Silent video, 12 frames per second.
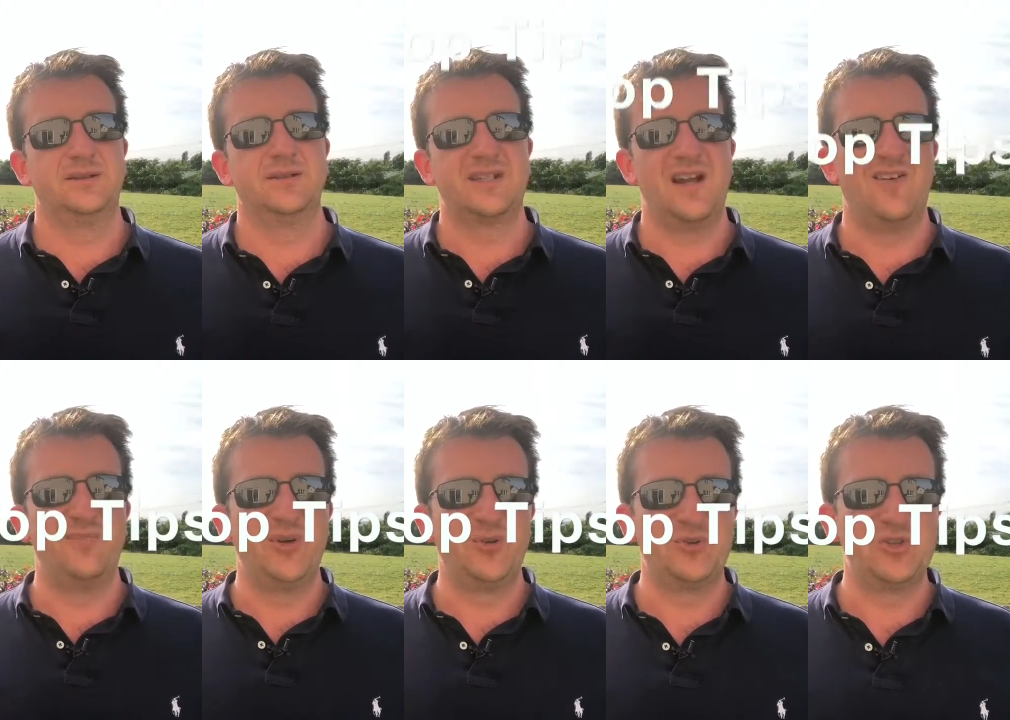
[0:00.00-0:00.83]

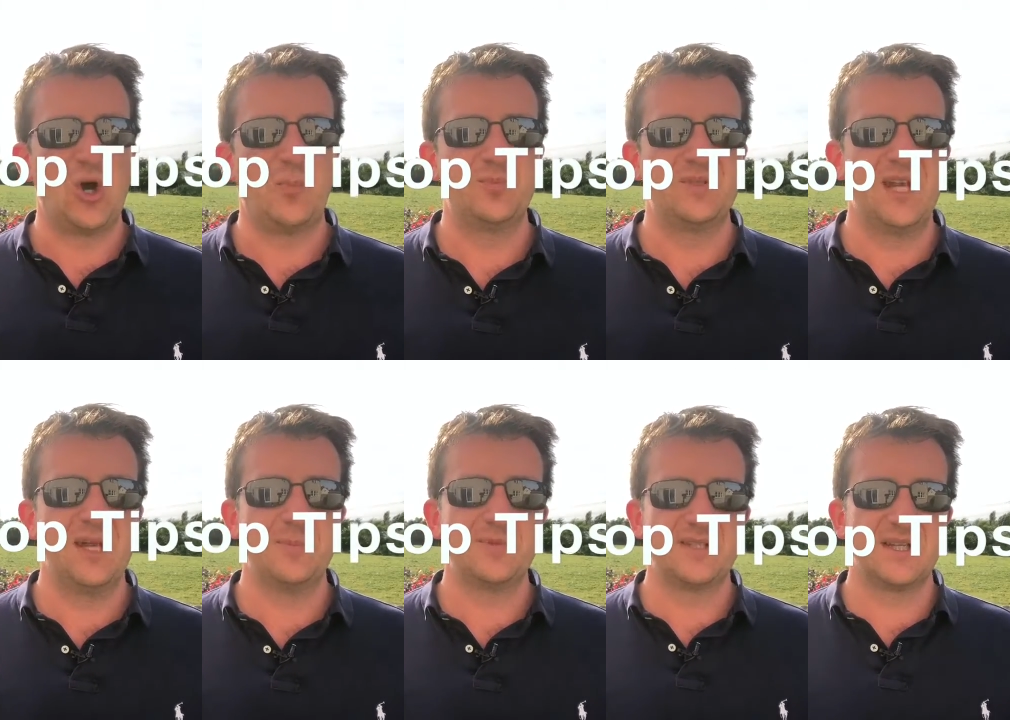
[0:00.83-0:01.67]
self-build top
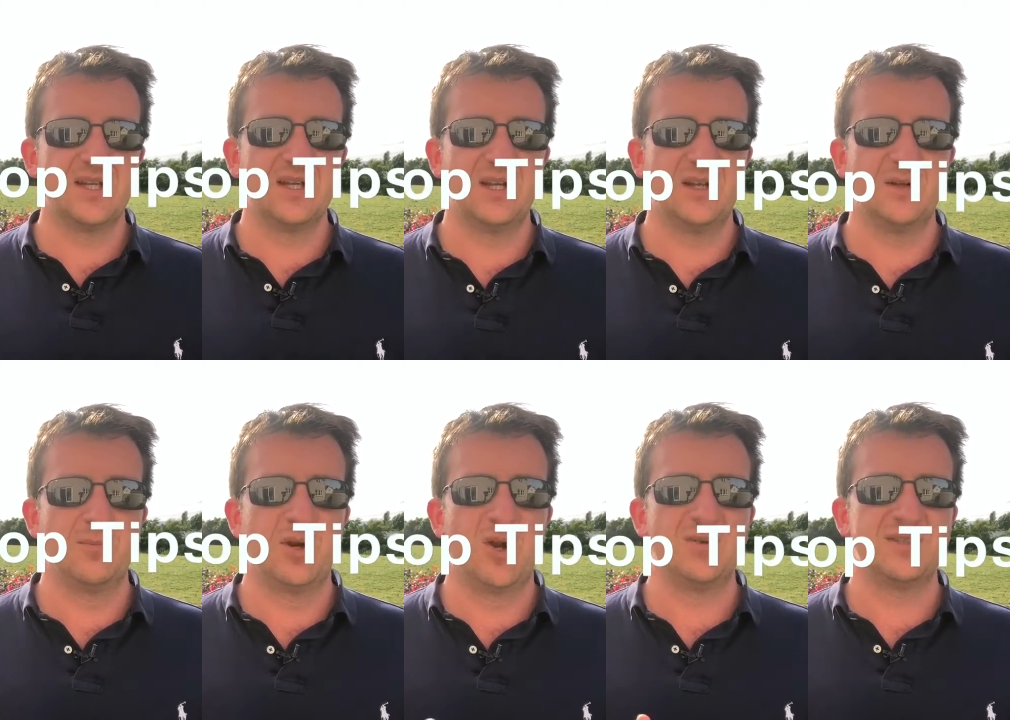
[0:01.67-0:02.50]
tips,
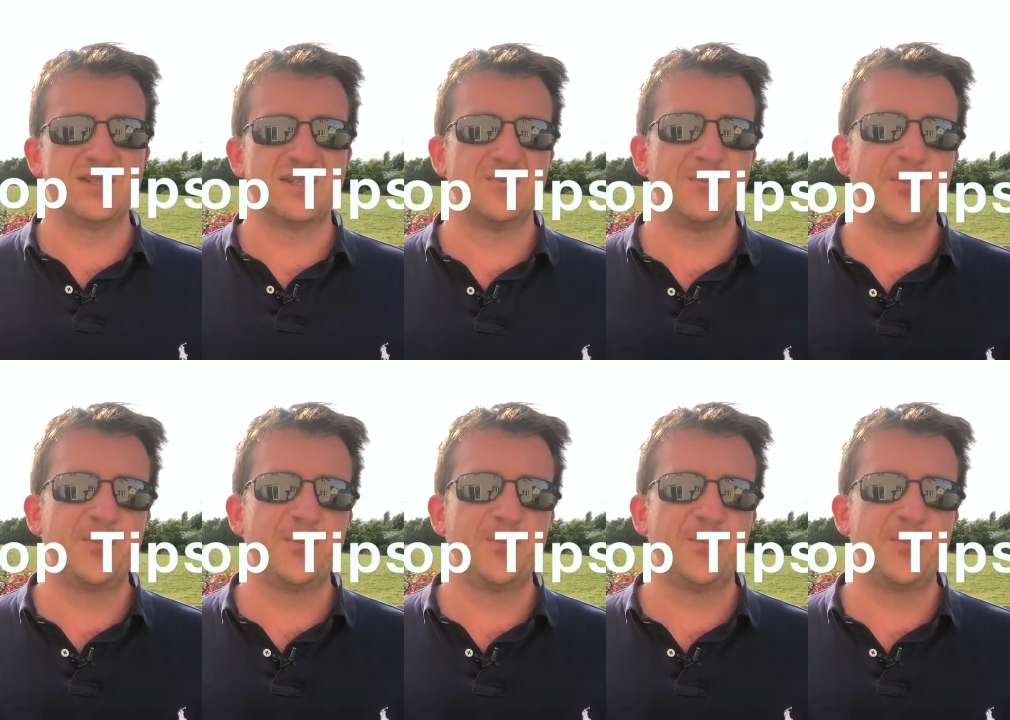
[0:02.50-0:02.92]
plots.